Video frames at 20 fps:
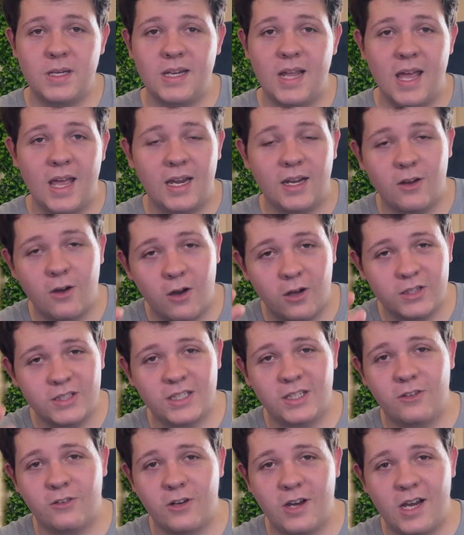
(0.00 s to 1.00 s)
and content
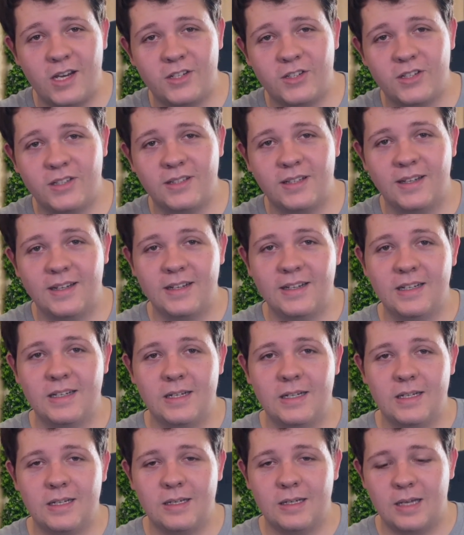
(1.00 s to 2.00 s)
creation,
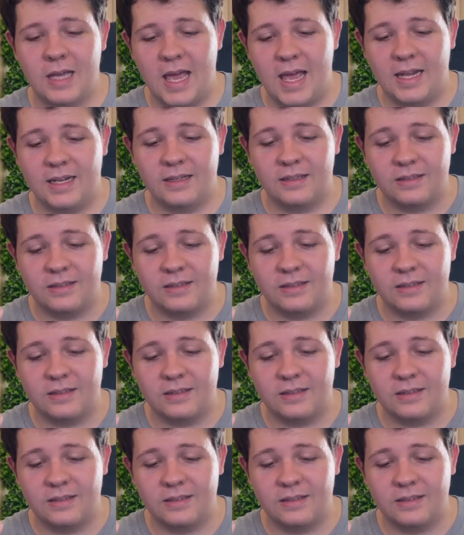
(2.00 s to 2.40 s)
and